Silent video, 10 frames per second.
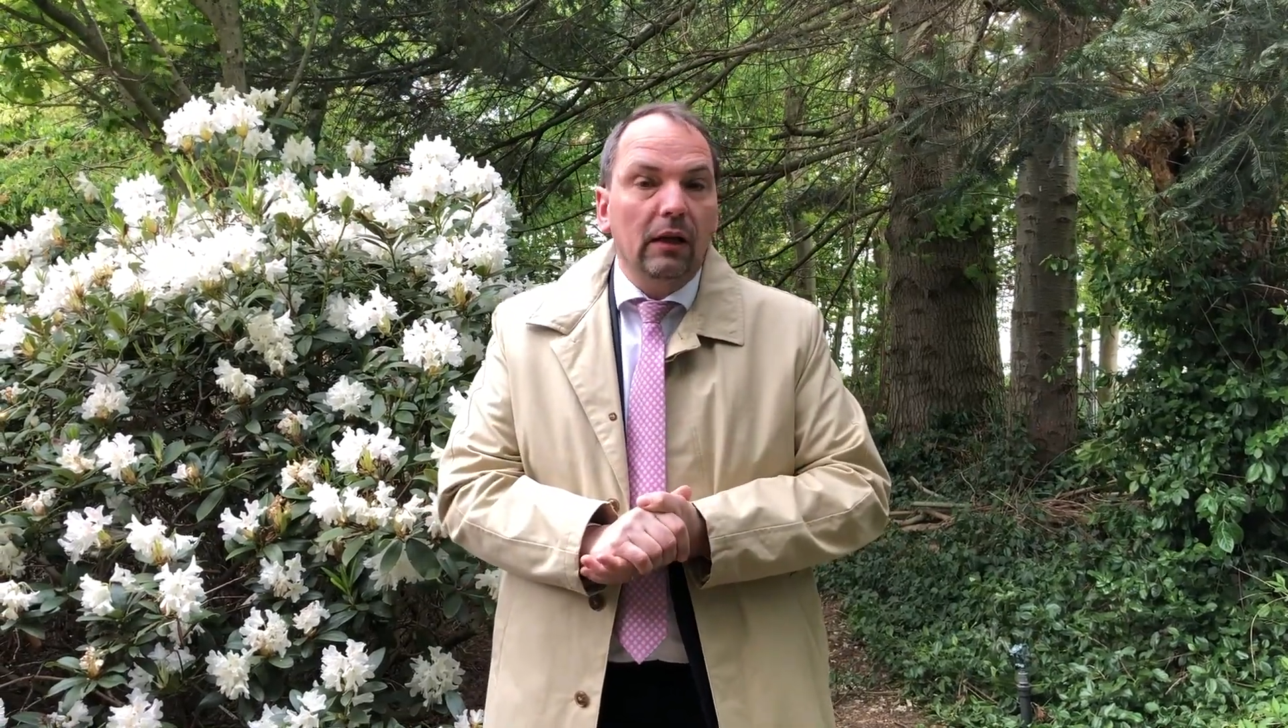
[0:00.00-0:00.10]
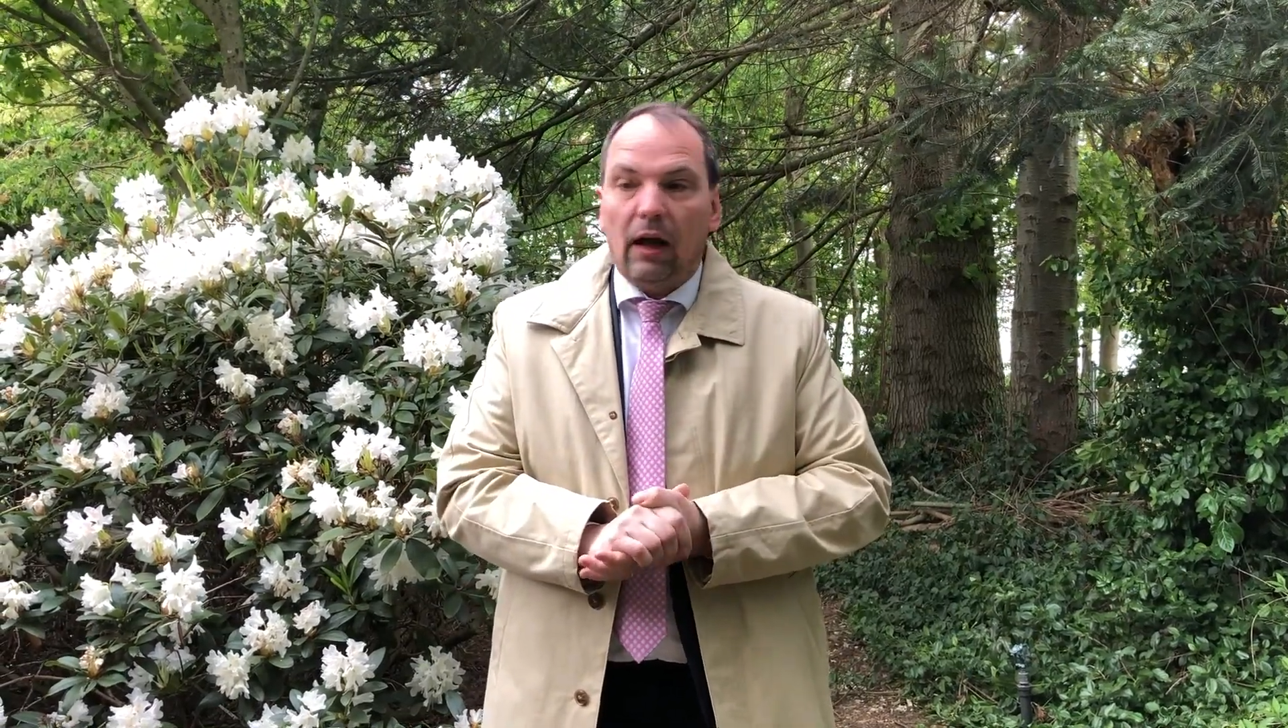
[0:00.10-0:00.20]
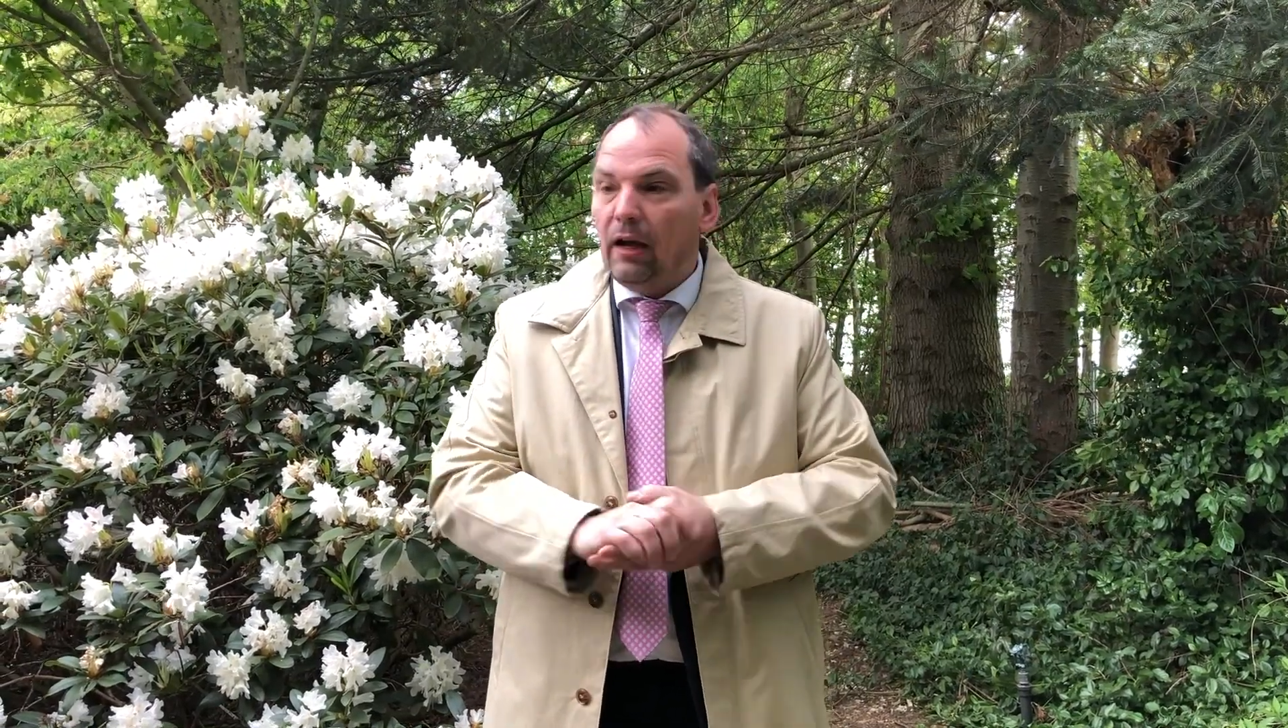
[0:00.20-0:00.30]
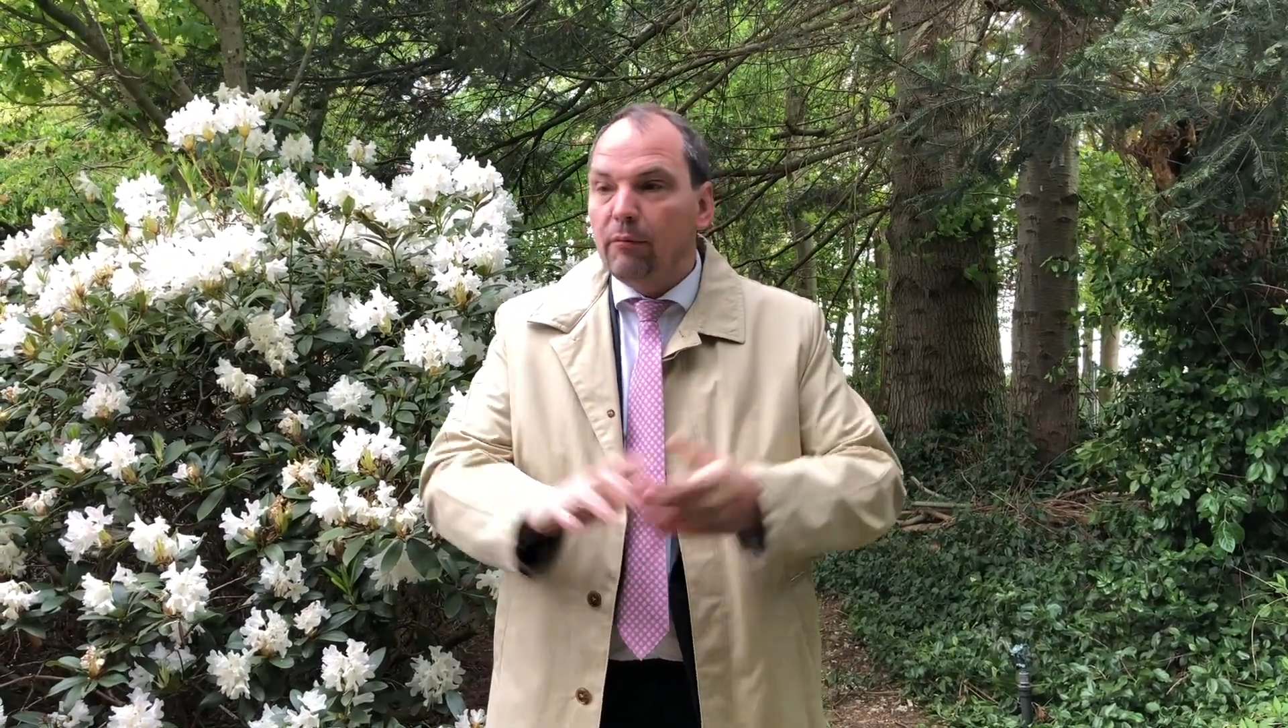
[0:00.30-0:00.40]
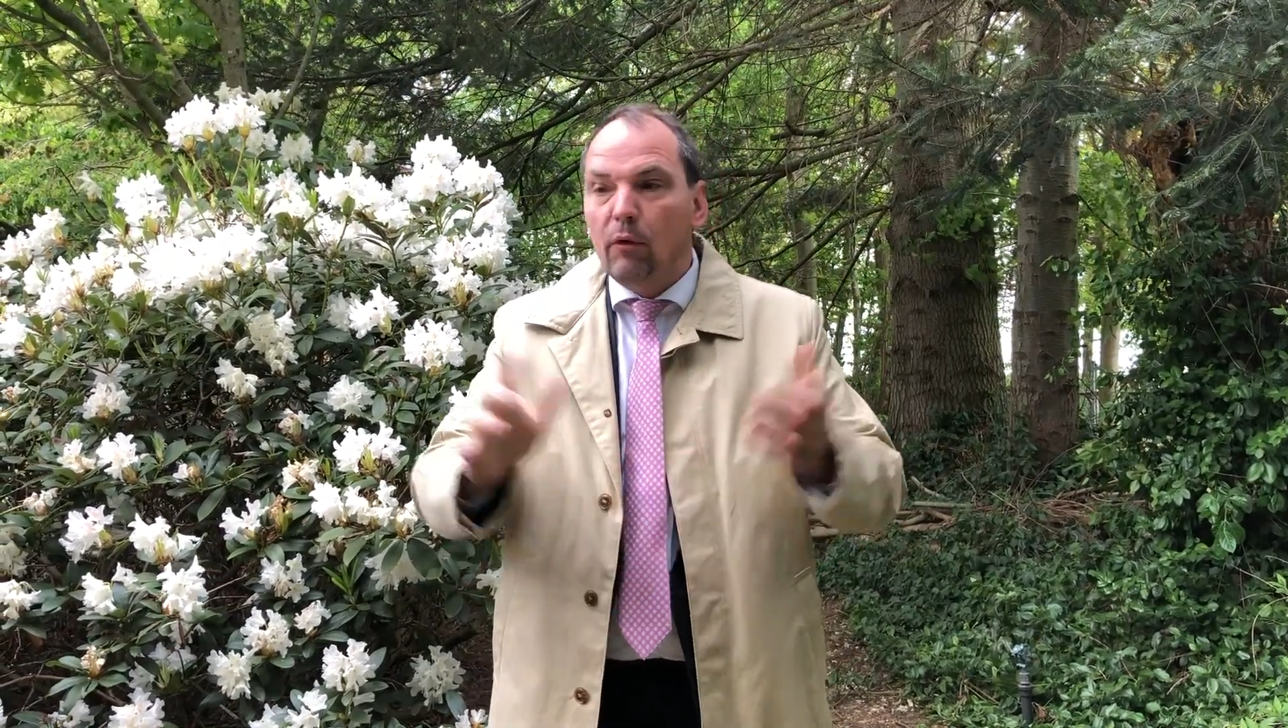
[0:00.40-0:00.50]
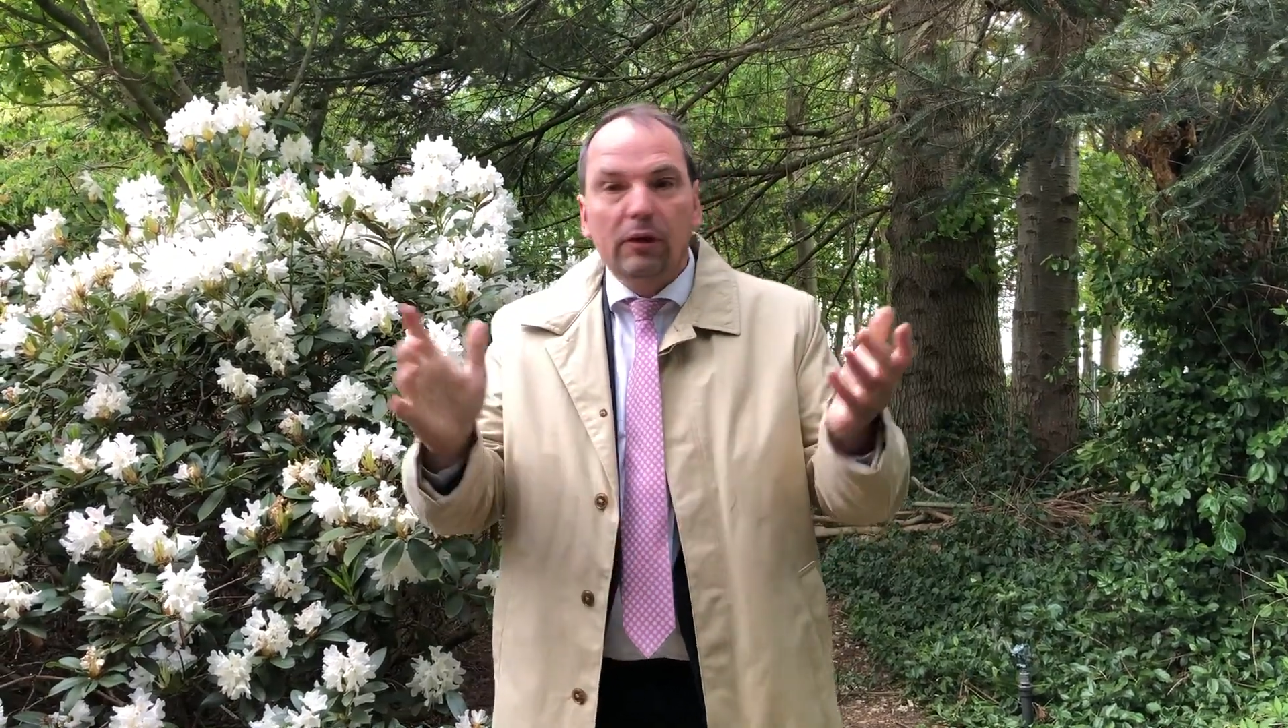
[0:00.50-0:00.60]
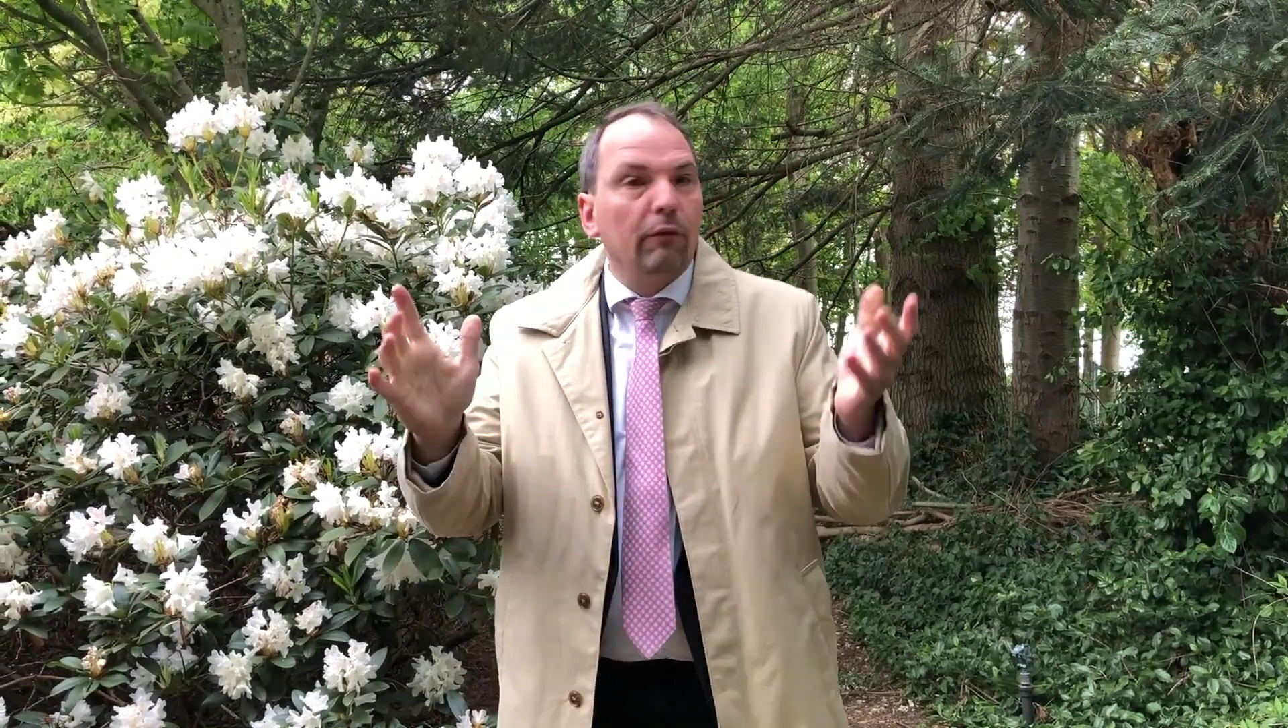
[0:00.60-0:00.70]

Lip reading: I have more than